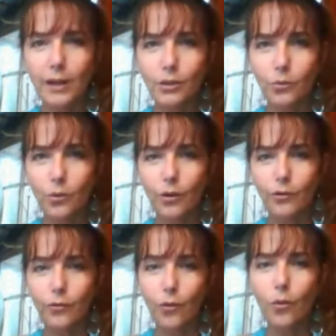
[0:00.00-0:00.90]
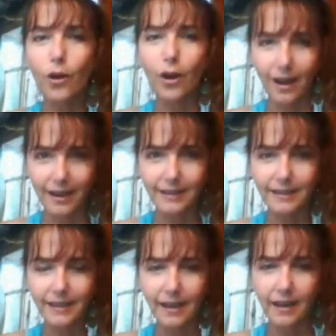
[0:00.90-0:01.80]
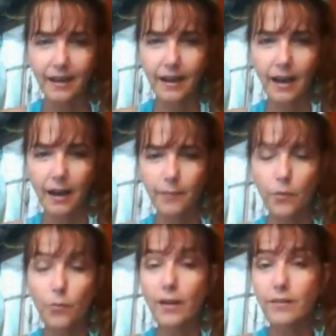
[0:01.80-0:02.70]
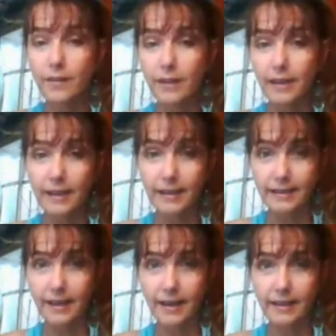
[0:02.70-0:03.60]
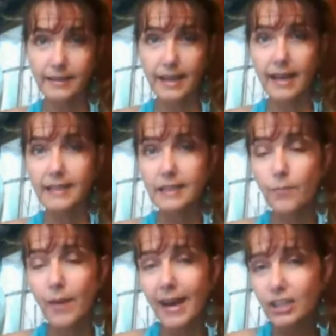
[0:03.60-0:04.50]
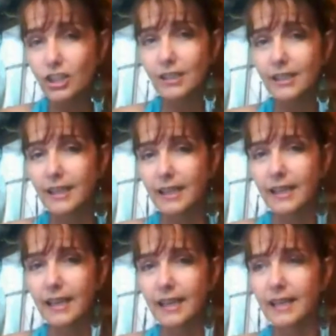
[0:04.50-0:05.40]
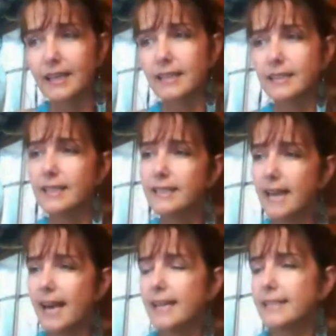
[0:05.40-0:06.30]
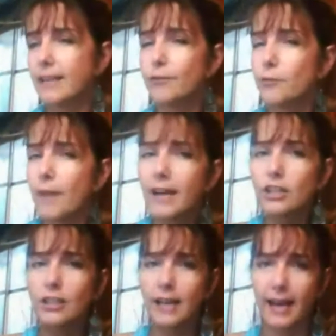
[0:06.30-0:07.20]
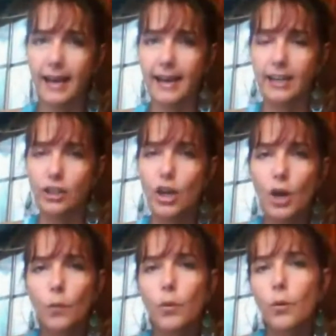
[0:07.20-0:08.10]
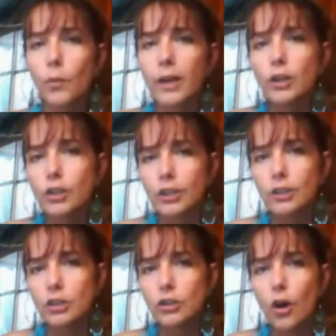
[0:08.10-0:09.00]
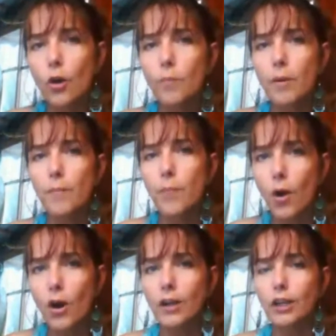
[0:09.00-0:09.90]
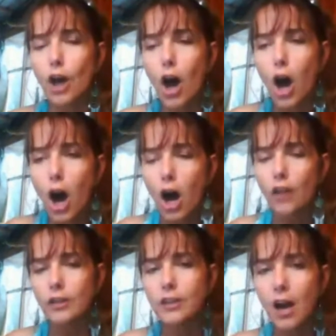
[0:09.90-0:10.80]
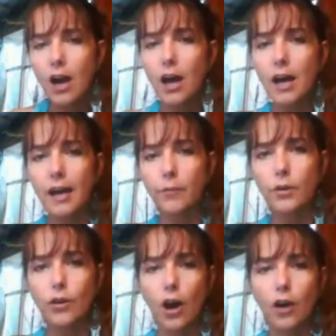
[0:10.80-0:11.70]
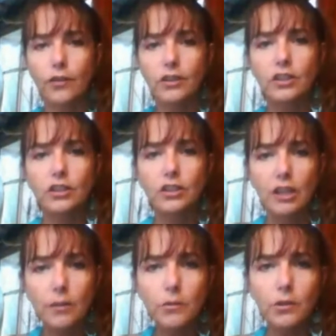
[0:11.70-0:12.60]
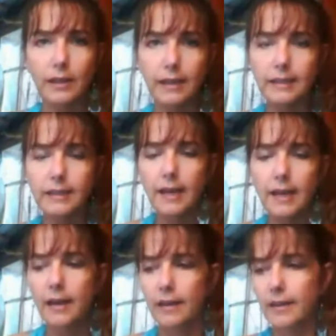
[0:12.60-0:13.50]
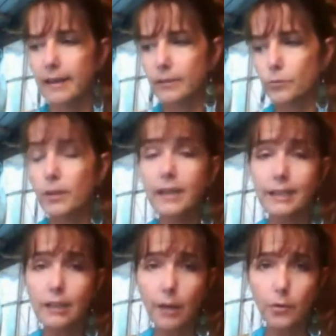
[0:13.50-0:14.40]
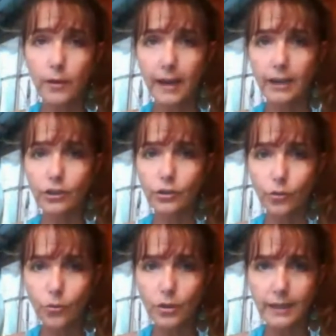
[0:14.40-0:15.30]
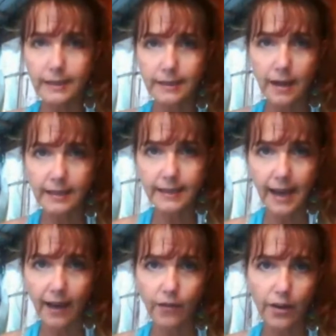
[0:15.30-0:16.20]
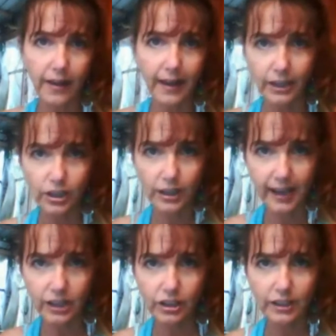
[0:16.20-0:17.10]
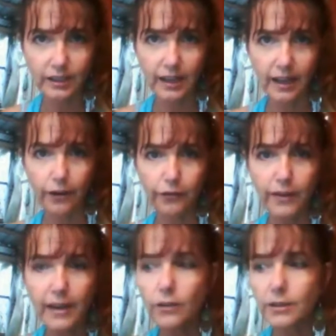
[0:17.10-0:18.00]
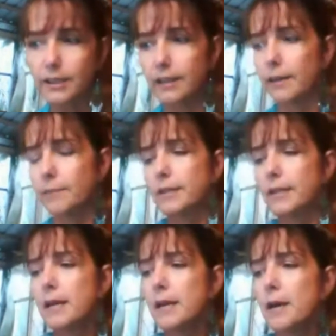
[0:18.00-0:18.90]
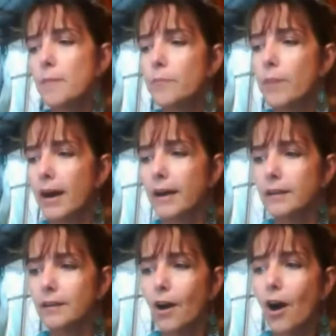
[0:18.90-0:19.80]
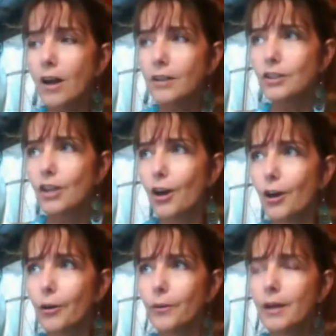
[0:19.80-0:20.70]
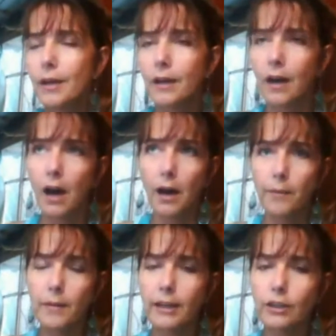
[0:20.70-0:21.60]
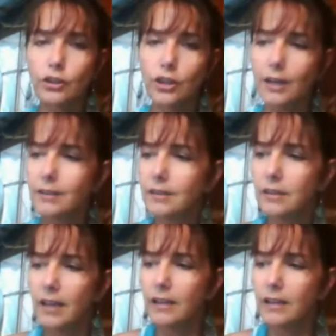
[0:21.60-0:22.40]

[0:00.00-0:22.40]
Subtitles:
it to work for us. Rather than against us, especially in today's information age, where we are just so bombarded all the time with all the stimulus that's really a double-edged sword. It's nice to have all that education at our fingertips, but also it just